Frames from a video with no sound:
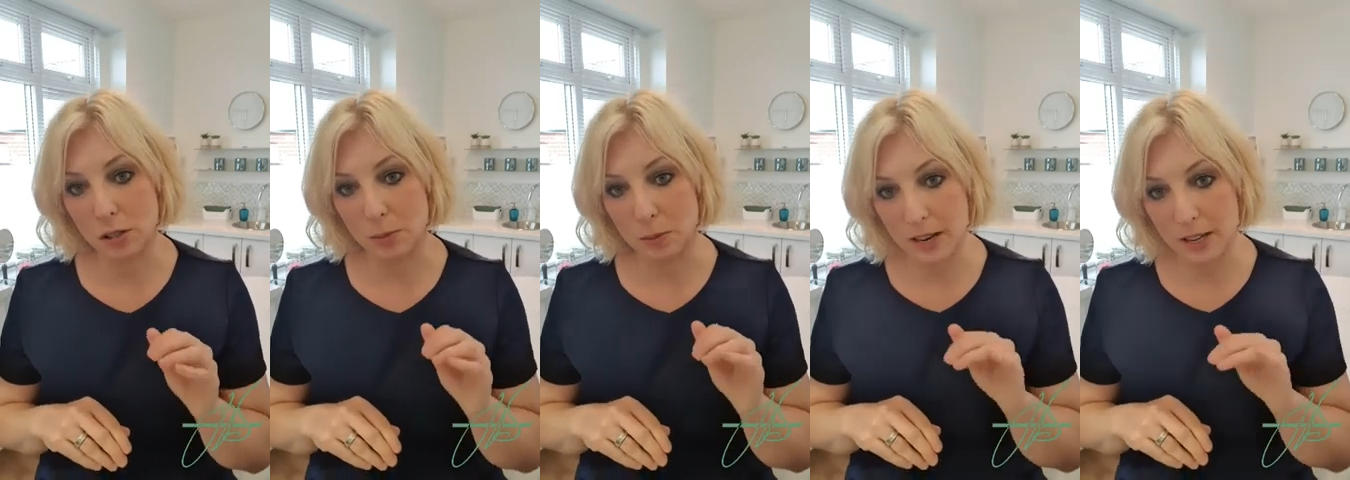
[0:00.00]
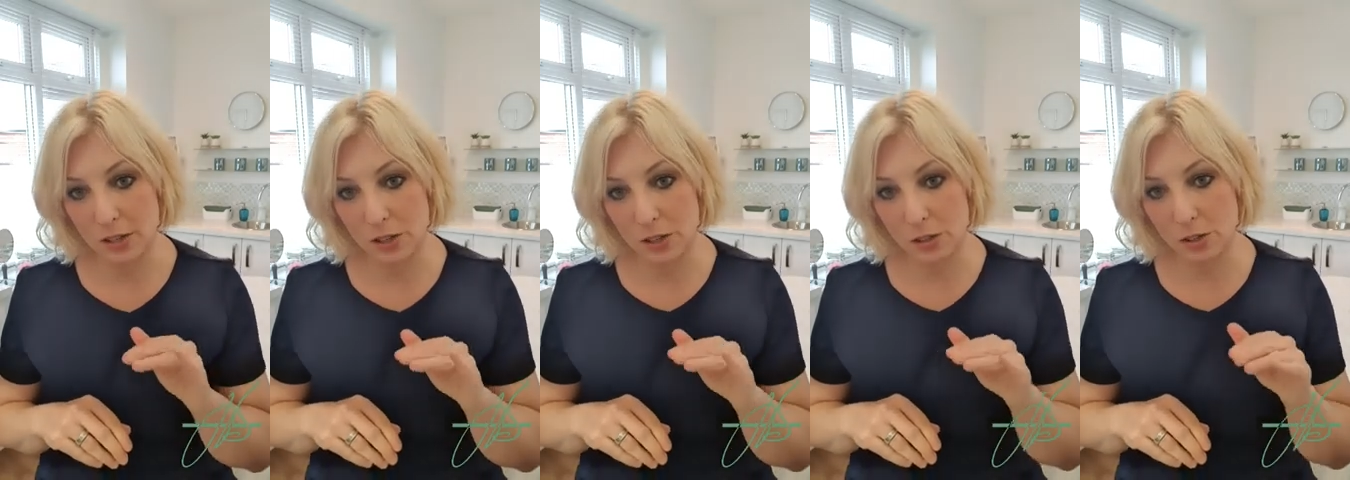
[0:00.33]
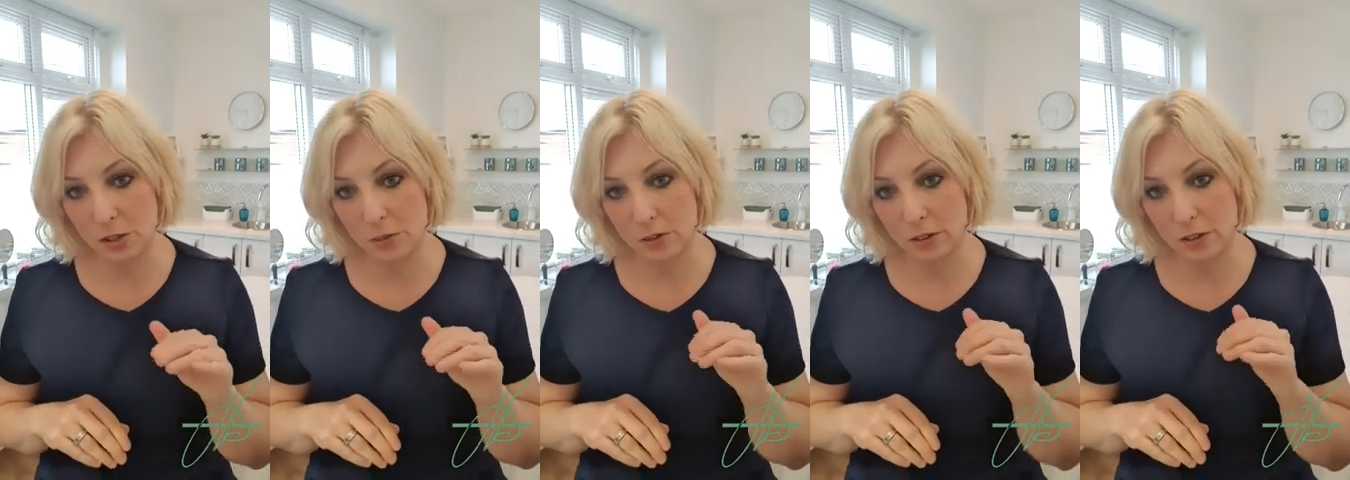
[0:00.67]
I might do
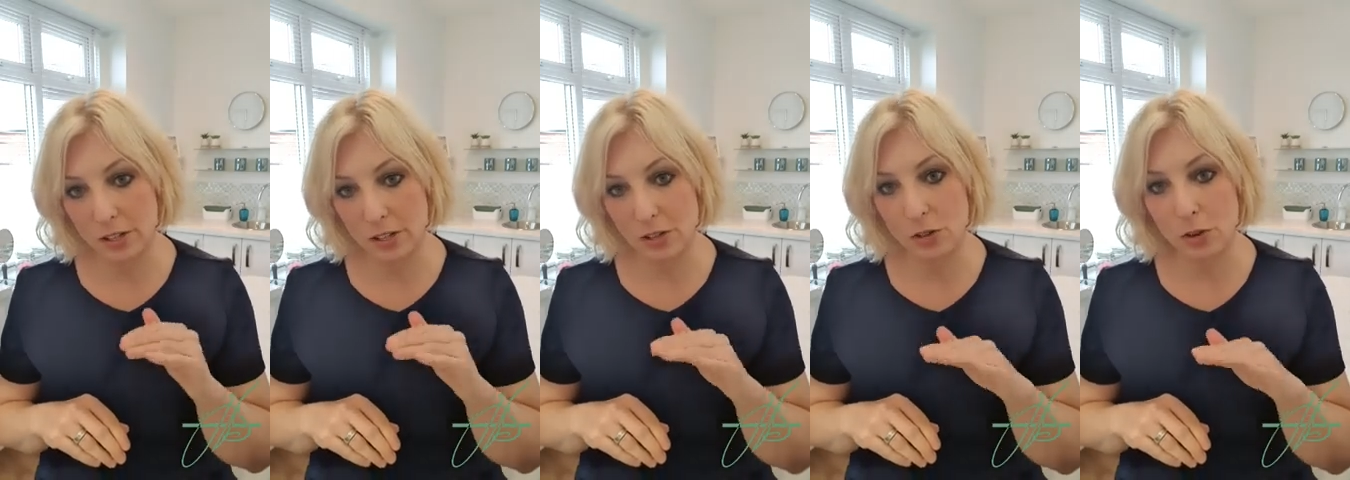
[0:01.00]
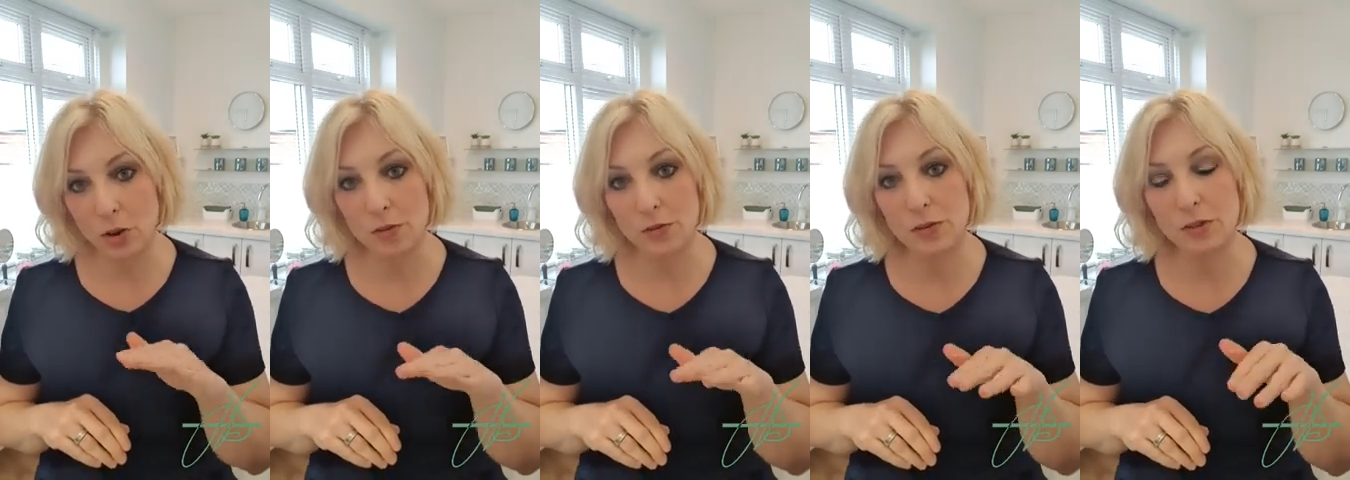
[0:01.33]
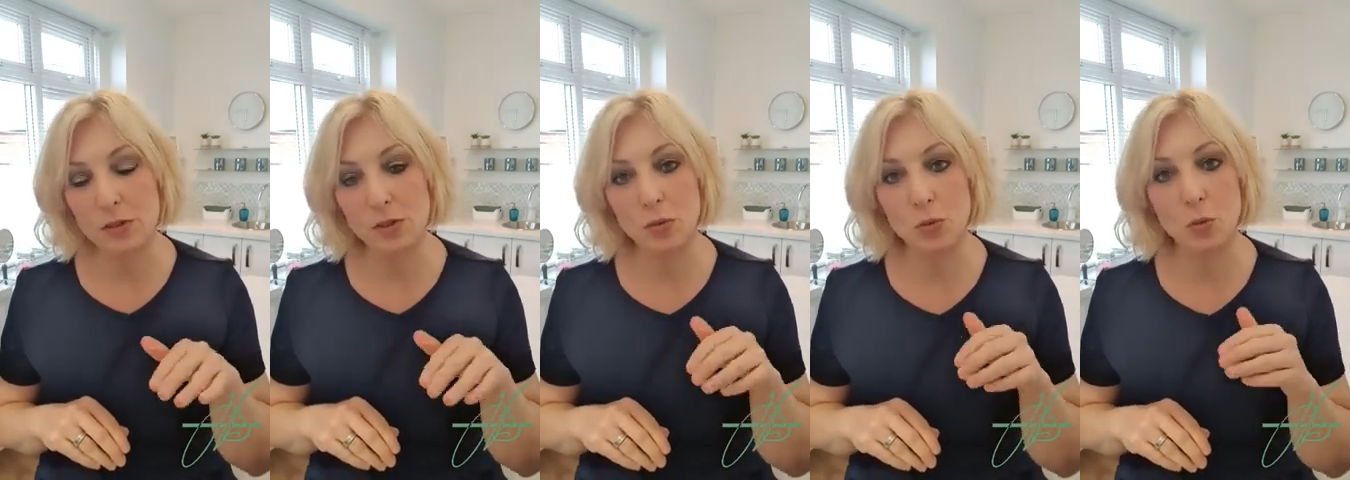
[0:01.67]
some very soft
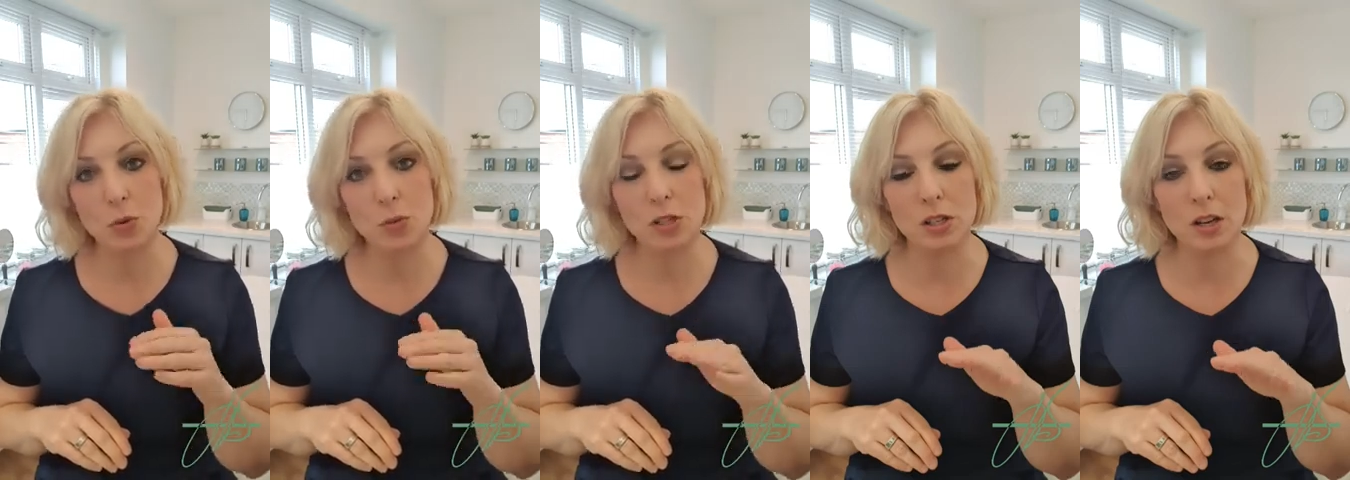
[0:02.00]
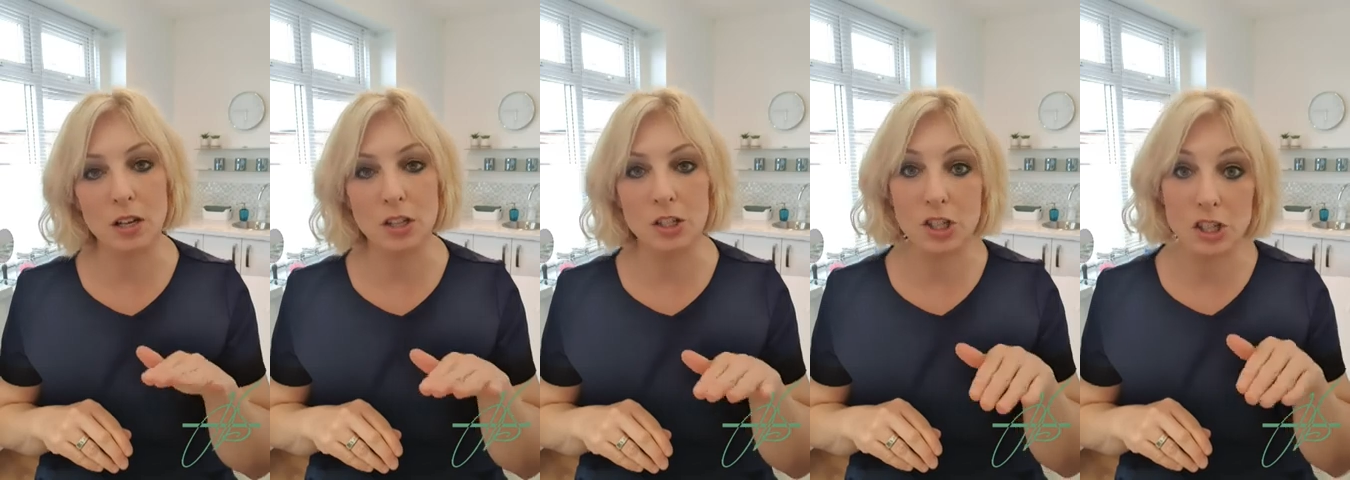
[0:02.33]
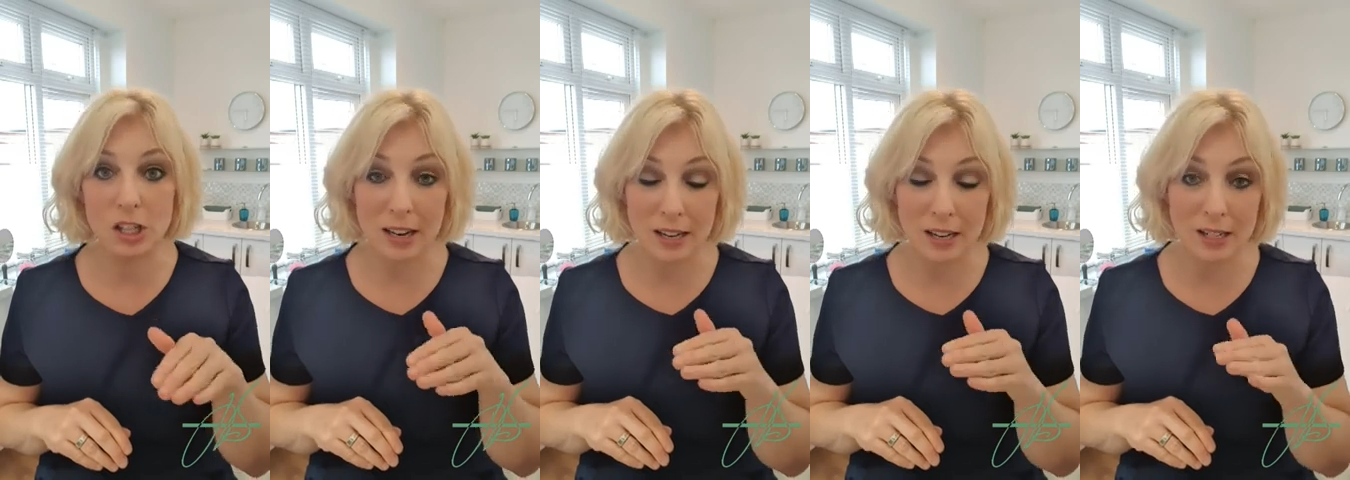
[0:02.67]
sort of watercolour
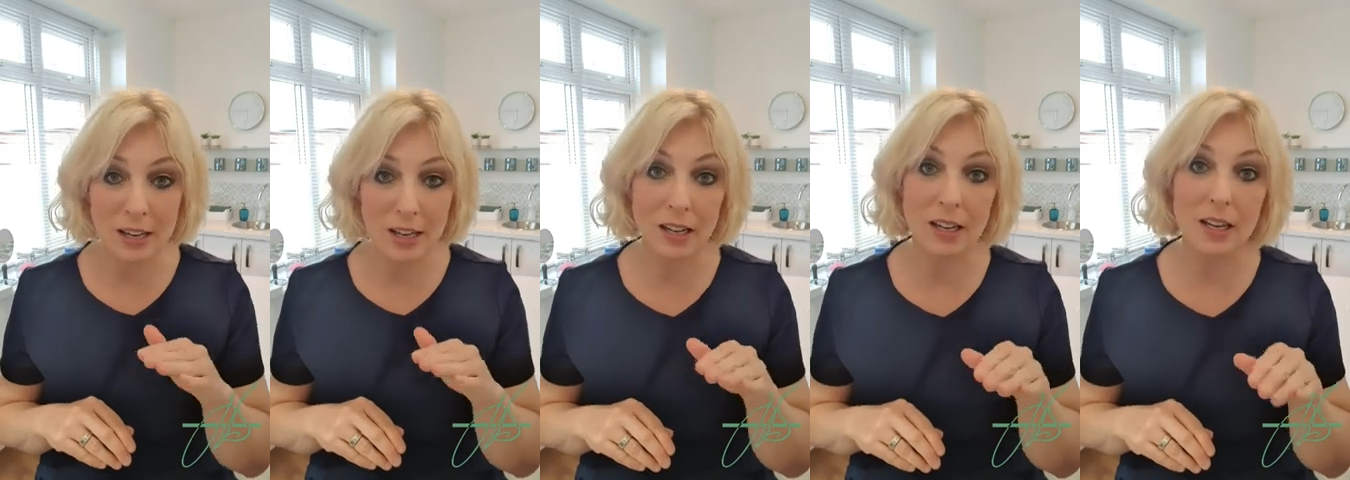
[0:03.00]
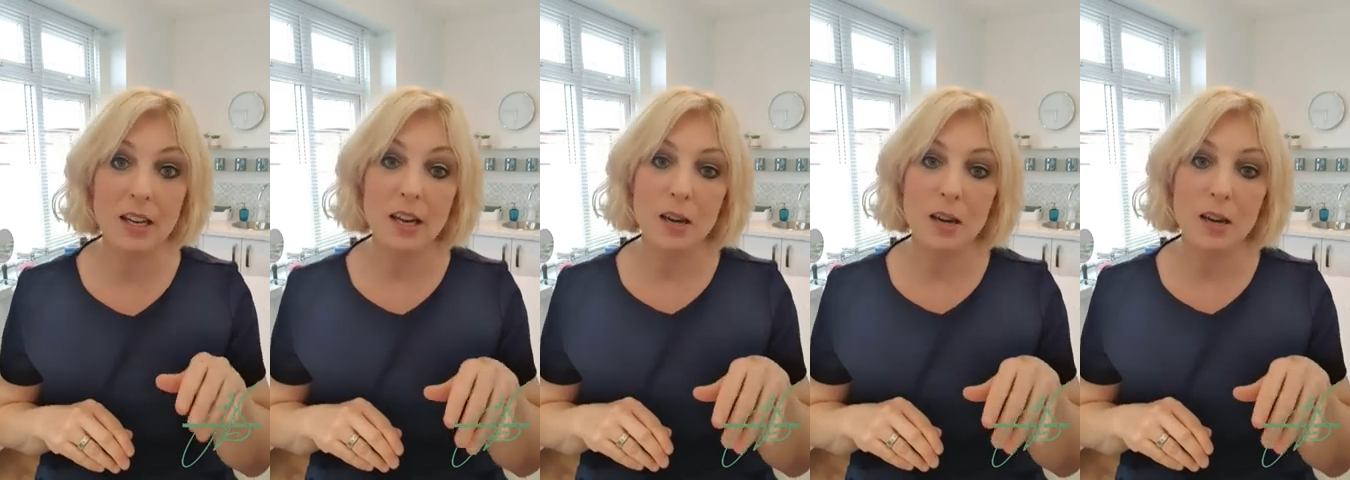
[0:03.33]
shading,